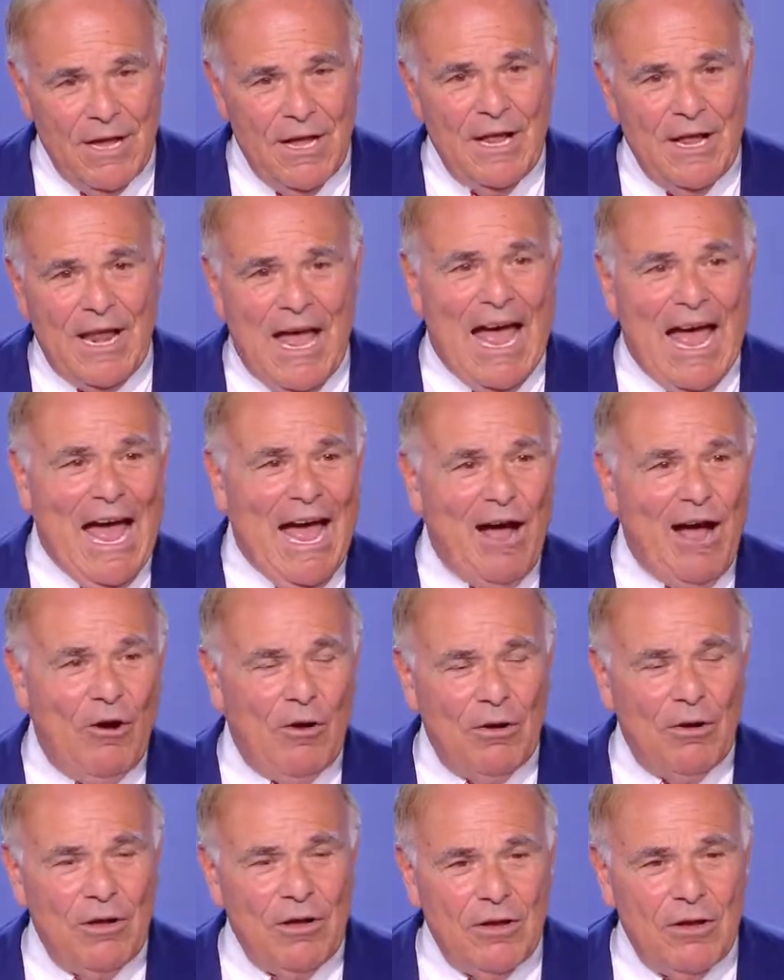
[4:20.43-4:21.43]
Now,
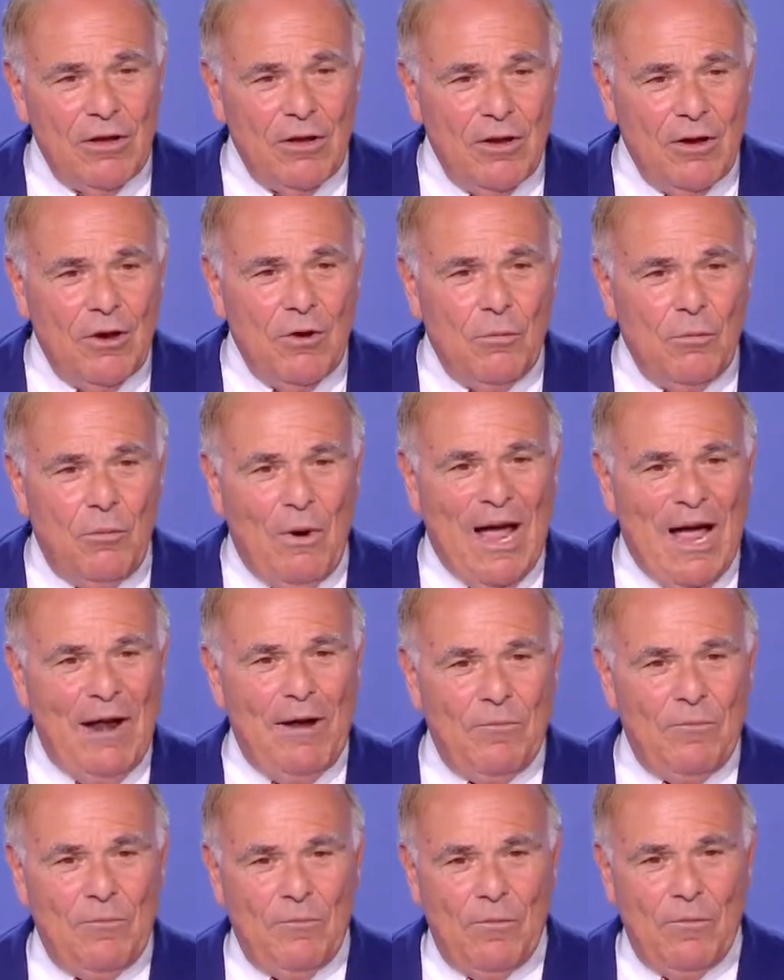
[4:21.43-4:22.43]

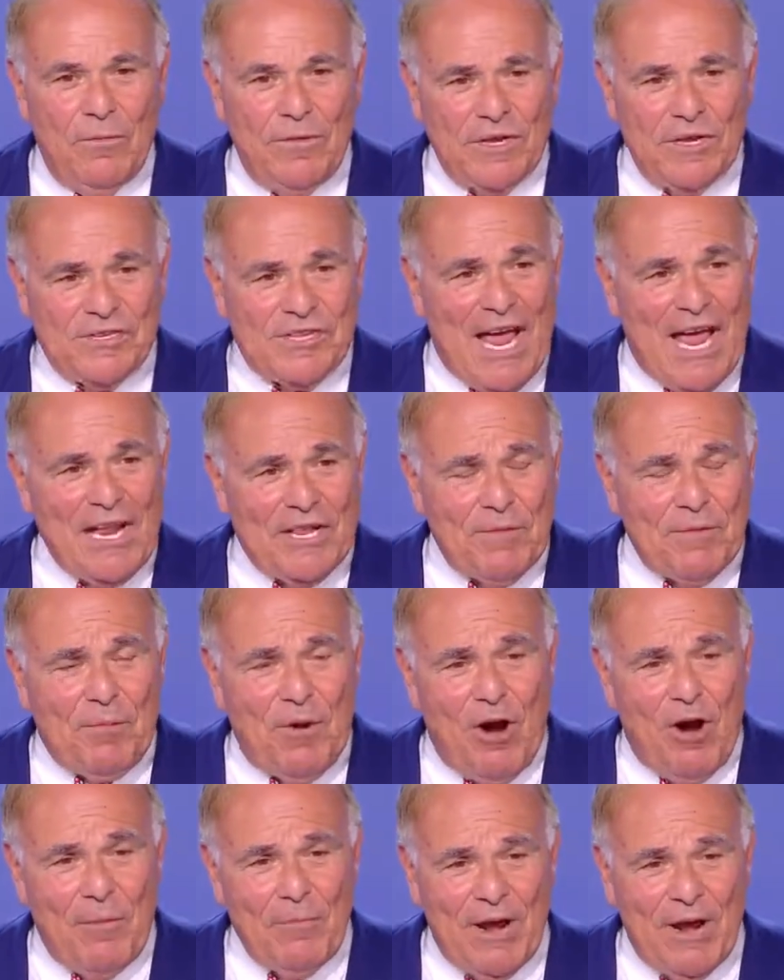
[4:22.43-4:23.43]
when the State
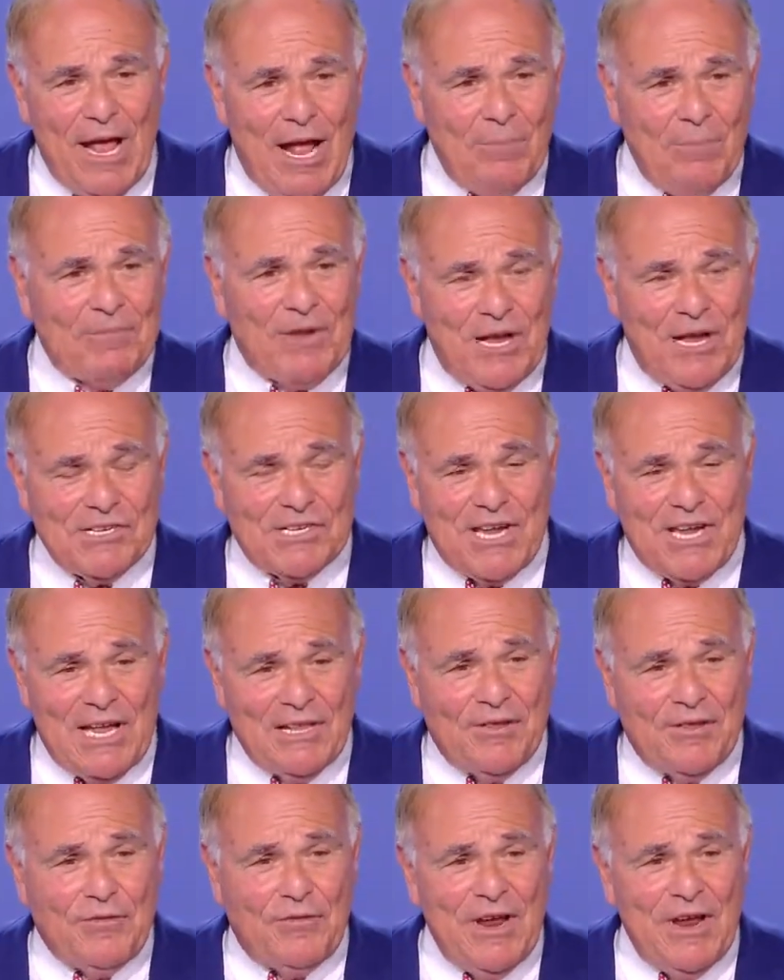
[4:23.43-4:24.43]
Department helped us
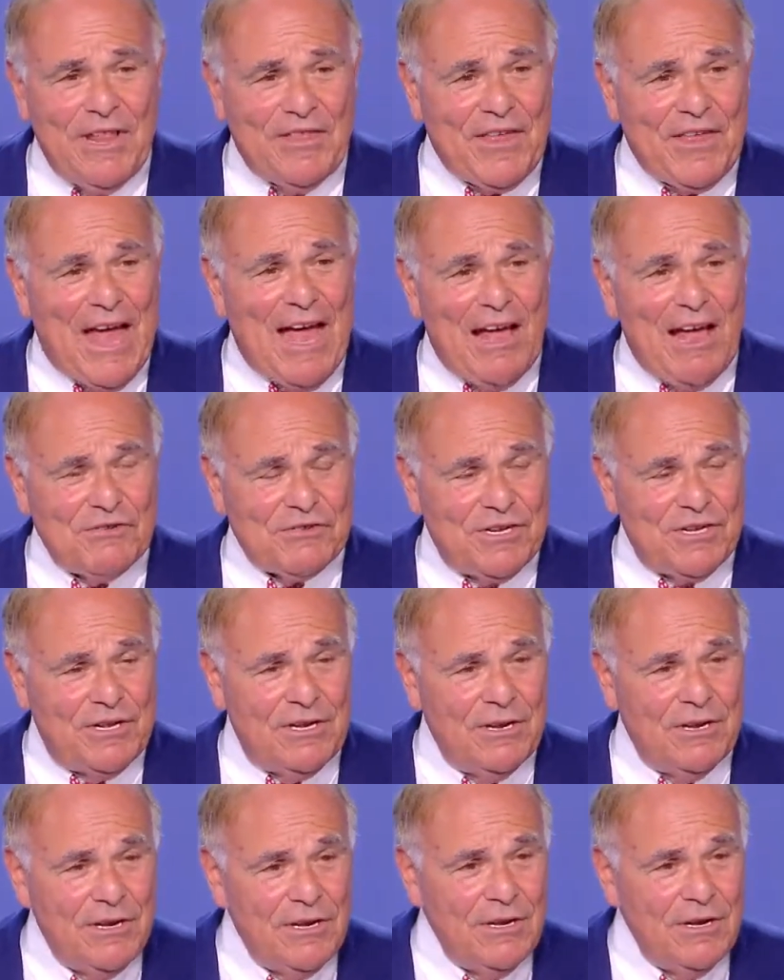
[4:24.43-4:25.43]
get
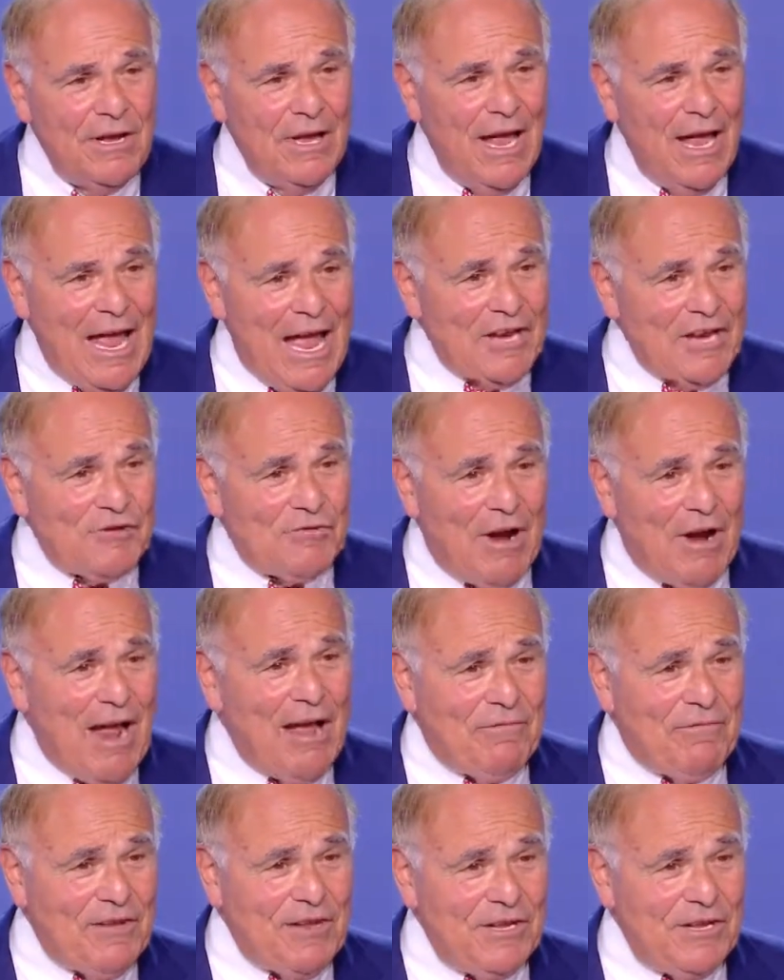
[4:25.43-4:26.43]
3,000
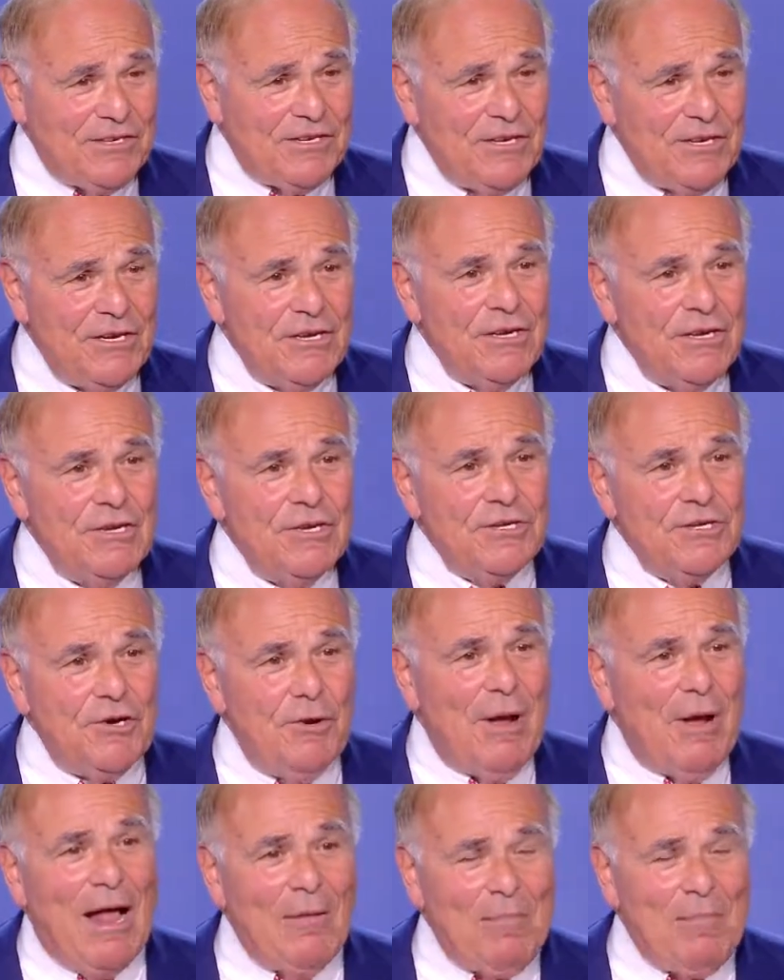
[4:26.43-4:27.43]
Ashrafis
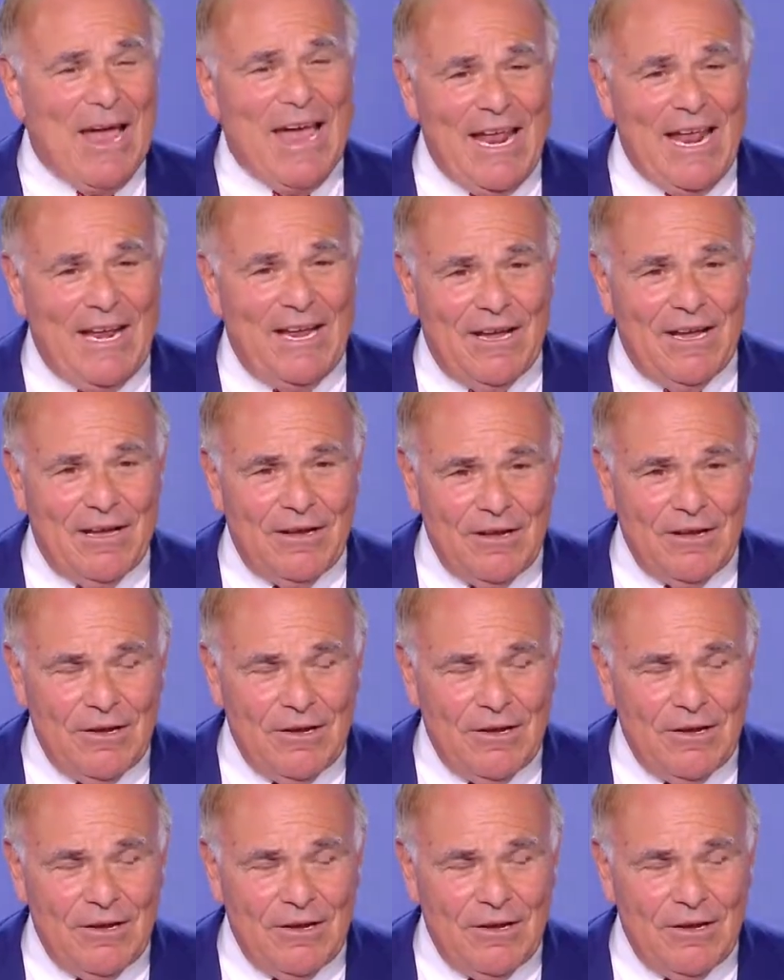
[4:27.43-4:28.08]
to Albania,